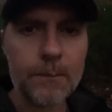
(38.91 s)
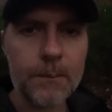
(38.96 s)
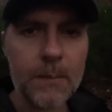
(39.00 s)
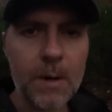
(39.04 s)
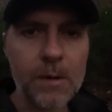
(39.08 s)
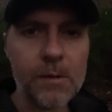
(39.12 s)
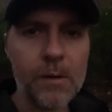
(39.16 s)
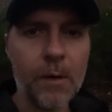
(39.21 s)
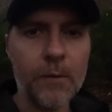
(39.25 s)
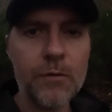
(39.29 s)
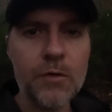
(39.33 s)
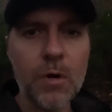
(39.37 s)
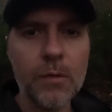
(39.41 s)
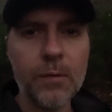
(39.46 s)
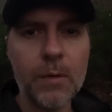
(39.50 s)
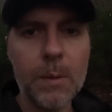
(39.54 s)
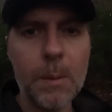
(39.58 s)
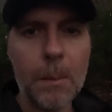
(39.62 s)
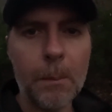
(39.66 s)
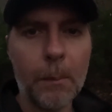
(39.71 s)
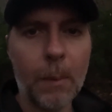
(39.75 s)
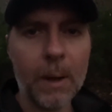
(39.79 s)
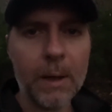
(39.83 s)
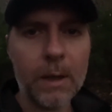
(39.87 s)
So I've
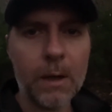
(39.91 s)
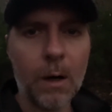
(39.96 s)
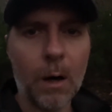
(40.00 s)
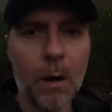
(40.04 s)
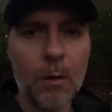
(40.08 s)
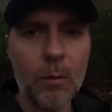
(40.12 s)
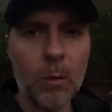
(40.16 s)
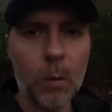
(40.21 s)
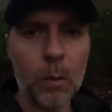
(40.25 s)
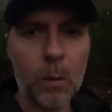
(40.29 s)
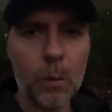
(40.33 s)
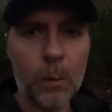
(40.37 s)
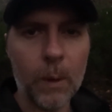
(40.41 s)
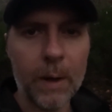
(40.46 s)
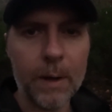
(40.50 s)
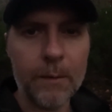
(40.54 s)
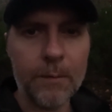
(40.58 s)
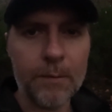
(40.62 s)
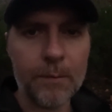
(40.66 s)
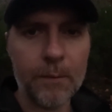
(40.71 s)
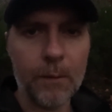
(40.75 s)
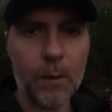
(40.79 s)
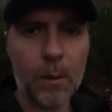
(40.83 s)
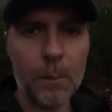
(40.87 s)
driven my car all the way
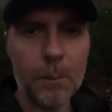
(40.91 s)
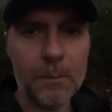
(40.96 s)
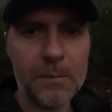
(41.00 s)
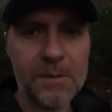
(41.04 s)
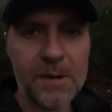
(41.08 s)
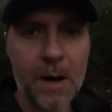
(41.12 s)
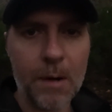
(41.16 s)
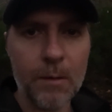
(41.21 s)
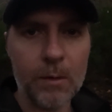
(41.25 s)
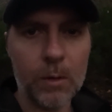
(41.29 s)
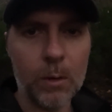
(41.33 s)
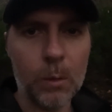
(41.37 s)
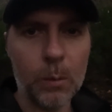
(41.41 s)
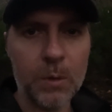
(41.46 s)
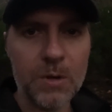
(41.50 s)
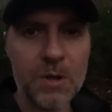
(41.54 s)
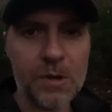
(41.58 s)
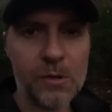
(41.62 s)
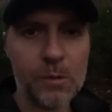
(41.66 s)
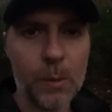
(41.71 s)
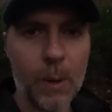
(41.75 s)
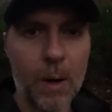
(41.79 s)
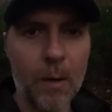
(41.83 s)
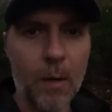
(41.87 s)
from Terrigal, which
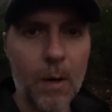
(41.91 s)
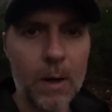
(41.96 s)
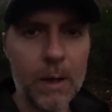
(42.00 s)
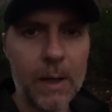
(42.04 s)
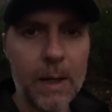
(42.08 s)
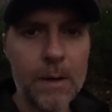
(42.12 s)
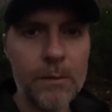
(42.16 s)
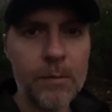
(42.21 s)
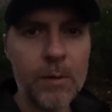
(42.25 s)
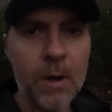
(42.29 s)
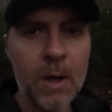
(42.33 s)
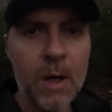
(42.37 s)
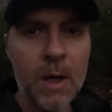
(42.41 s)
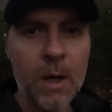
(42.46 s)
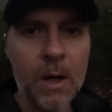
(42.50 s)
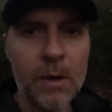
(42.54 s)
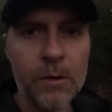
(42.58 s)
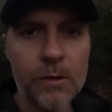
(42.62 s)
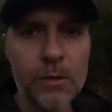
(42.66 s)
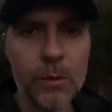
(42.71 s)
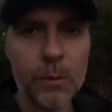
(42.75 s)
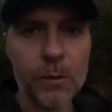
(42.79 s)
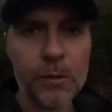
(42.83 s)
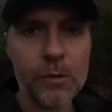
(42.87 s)
is where I live,
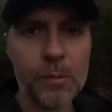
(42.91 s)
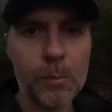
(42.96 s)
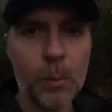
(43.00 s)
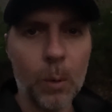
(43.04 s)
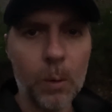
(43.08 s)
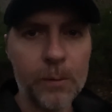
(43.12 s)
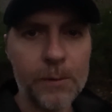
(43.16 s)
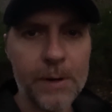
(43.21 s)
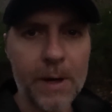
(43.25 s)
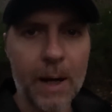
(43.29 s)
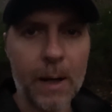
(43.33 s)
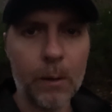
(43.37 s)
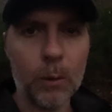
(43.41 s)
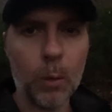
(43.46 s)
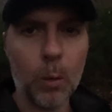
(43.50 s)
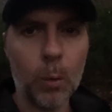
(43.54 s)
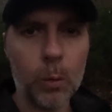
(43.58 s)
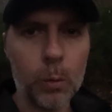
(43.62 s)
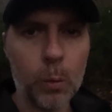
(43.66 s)
to a small town called